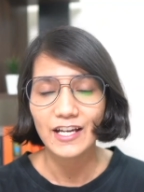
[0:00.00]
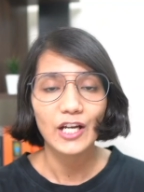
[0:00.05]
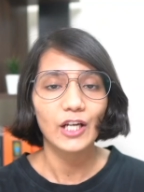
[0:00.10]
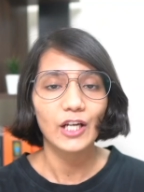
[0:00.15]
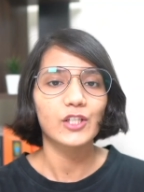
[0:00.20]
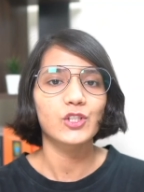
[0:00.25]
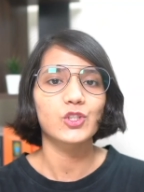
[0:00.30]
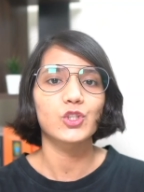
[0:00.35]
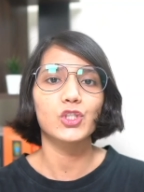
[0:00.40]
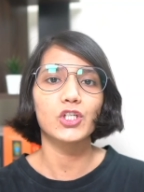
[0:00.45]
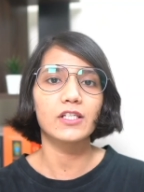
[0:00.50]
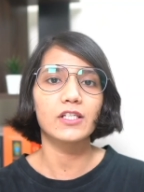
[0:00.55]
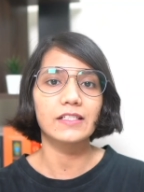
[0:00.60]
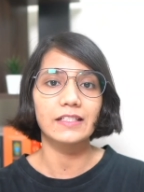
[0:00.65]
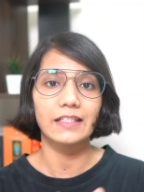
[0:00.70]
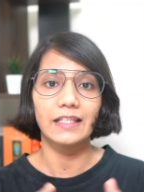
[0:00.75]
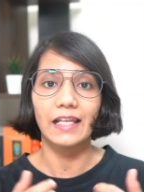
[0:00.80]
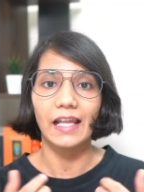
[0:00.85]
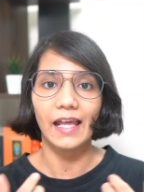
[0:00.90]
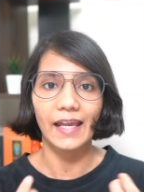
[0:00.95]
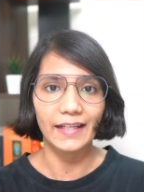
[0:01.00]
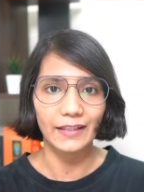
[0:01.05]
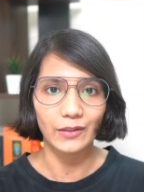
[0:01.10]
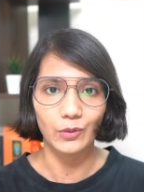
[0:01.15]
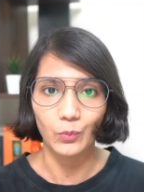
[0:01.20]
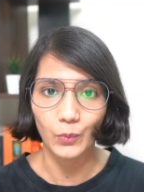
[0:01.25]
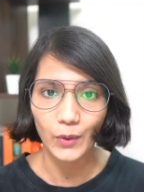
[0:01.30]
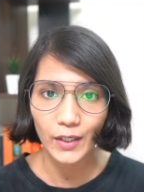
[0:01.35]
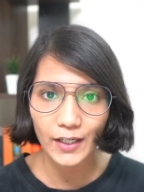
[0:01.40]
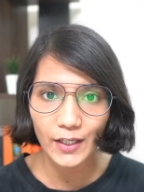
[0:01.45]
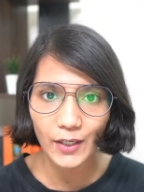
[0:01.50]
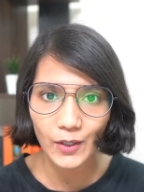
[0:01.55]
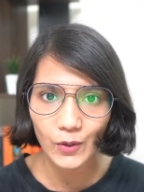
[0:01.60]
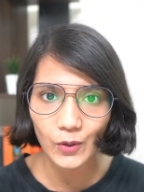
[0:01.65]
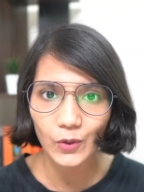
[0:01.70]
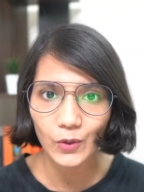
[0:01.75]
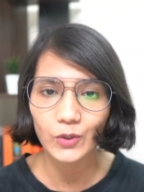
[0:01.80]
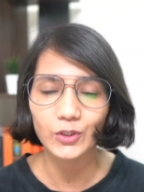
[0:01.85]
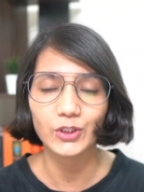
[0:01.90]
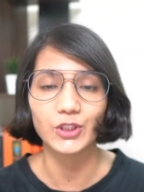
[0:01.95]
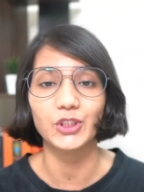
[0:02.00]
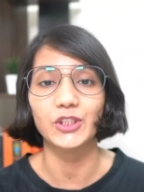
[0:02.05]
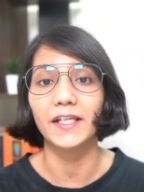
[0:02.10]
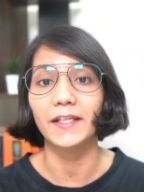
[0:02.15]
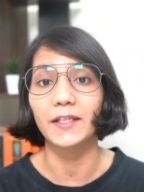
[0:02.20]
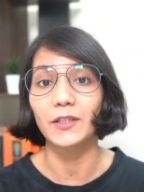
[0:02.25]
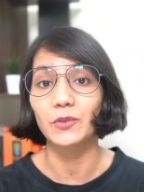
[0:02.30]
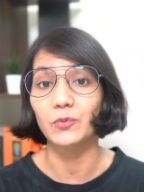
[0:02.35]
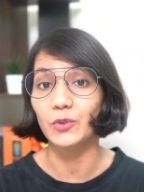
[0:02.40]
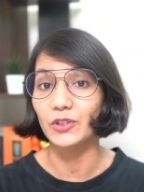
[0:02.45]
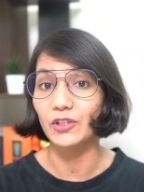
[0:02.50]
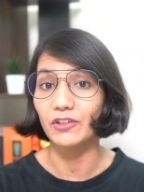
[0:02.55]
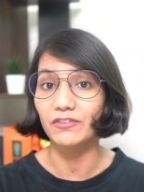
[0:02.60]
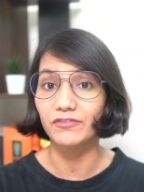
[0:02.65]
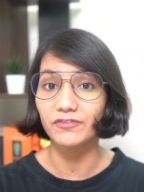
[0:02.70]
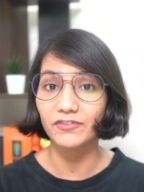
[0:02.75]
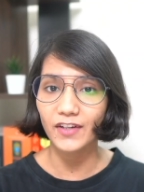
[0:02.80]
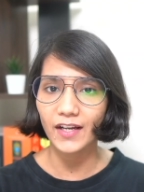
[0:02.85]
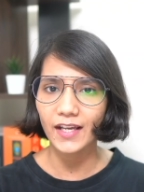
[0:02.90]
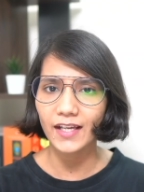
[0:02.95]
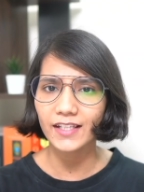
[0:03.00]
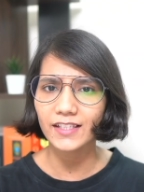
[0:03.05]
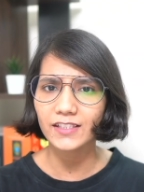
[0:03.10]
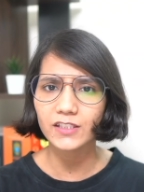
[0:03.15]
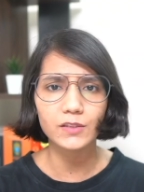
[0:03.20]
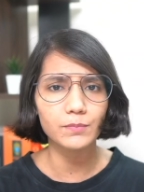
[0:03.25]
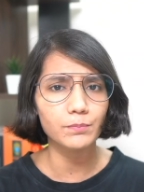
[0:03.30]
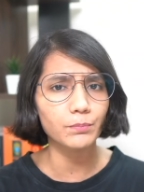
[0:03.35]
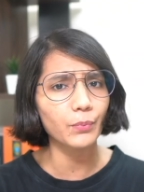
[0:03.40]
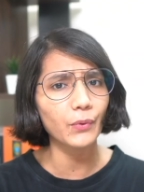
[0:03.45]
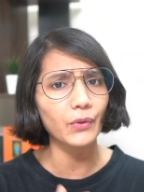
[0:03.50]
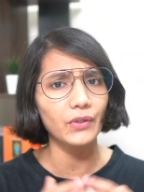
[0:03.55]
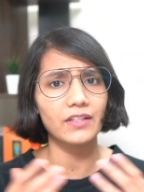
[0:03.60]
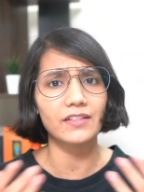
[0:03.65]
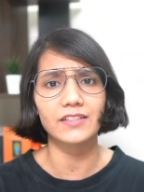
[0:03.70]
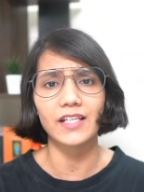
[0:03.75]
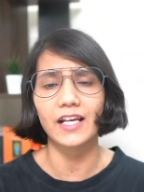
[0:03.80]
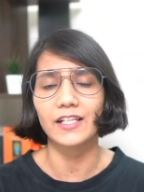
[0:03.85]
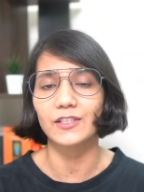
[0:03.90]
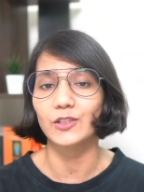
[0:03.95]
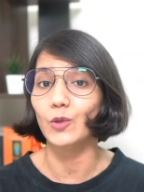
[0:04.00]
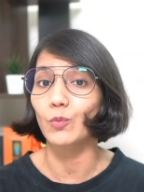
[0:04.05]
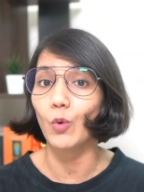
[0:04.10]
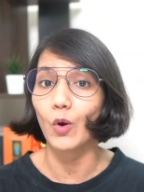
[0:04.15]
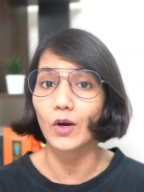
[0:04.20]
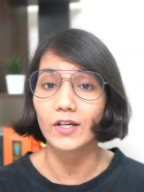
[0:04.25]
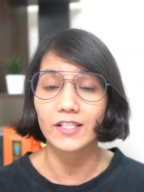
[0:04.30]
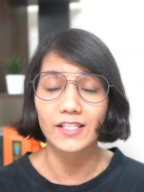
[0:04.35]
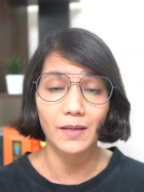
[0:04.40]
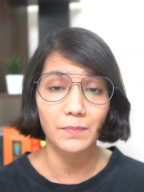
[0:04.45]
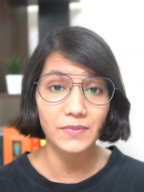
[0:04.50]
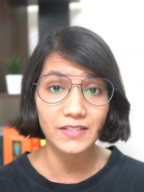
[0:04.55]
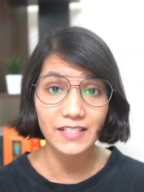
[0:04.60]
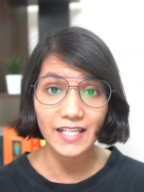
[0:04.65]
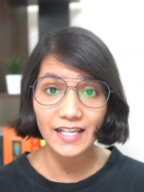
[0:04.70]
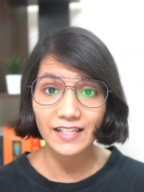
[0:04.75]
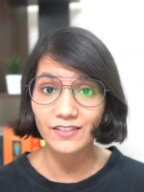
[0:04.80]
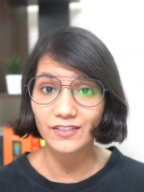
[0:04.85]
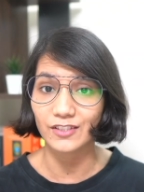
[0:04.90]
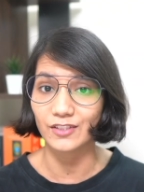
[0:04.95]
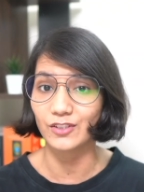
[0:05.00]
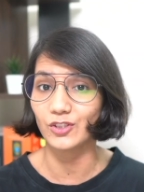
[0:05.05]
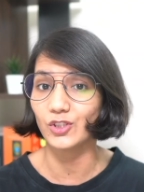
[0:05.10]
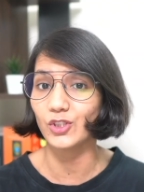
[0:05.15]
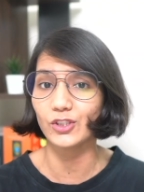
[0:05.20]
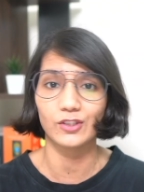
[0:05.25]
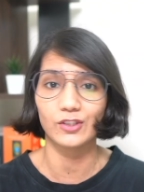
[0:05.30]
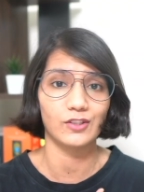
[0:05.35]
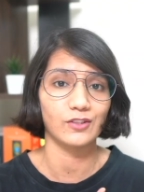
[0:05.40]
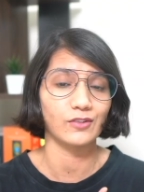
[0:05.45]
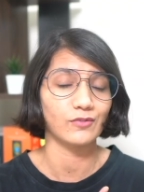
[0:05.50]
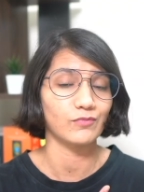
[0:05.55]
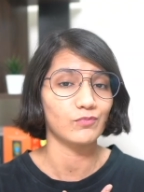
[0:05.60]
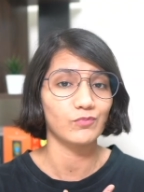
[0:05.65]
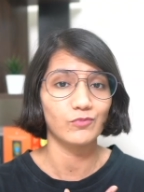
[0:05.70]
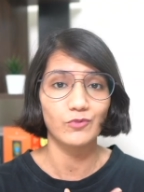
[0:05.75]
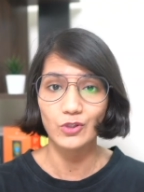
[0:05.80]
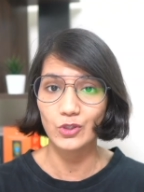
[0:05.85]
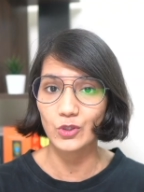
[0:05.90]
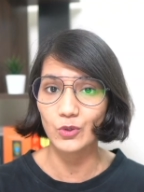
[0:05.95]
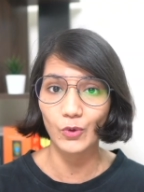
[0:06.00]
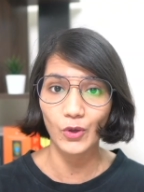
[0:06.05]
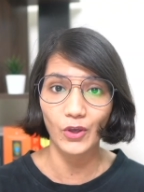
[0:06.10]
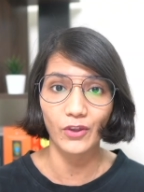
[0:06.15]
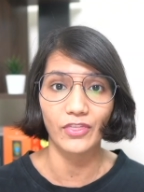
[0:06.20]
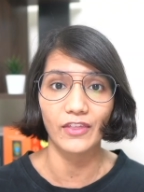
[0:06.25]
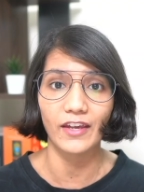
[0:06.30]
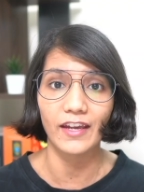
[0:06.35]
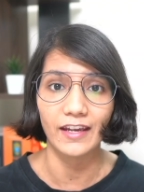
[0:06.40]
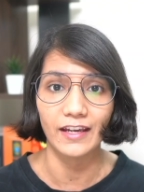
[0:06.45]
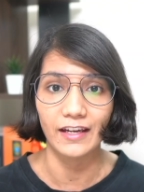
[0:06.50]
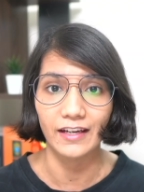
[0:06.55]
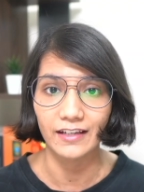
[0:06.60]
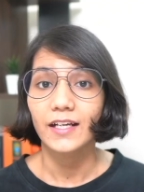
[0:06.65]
Just like the video, share it with your friends, put this as your WhatsApp status. Just do your thing.